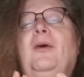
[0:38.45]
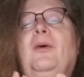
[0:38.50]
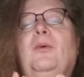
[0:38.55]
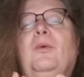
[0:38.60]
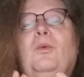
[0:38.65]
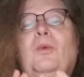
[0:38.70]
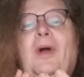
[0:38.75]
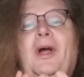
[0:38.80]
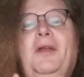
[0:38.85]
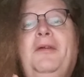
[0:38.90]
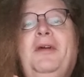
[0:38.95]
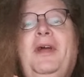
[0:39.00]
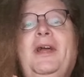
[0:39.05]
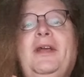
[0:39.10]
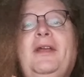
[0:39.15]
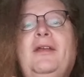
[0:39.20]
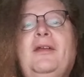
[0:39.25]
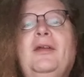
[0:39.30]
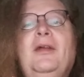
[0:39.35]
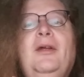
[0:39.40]

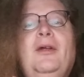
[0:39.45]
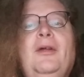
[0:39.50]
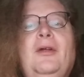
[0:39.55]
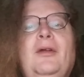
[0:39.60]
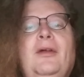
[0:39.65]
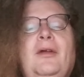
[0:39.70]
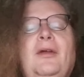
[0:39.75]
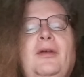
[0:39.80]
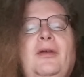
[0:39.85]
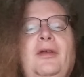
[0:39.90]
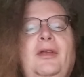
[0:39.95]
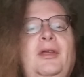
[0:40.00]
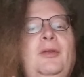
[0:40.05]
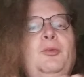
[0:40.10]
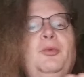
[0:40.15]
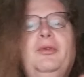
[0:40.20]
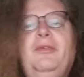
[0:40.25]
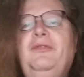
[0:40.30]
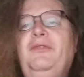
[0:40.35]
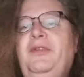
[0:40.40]
Rhetoric, it
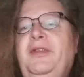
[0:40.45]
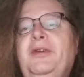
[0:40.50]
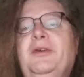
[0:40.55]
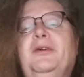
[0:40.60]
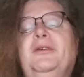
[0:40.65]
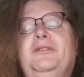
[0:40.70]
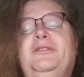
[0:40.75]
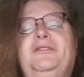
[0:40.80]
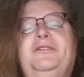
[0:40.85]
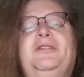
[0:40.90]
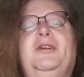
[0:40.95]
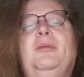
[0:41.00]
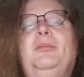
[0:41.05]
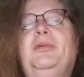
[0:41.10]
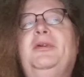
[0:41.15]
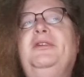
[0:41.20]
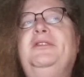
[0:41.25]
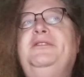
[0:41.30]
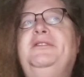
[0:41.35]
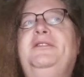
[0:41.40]
reveals a
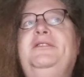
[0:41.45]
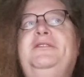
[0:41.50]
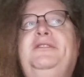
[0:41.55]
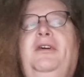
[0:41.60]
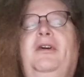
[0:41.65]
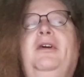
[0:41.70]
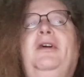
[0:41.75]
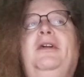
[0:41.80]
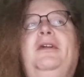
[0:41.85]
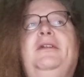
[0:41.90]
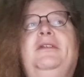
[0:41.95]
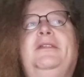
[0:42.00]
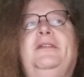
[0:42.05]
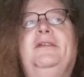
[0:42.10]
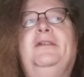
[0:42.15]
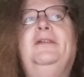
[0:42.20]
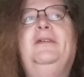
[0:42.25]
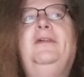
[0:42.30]
person's heart.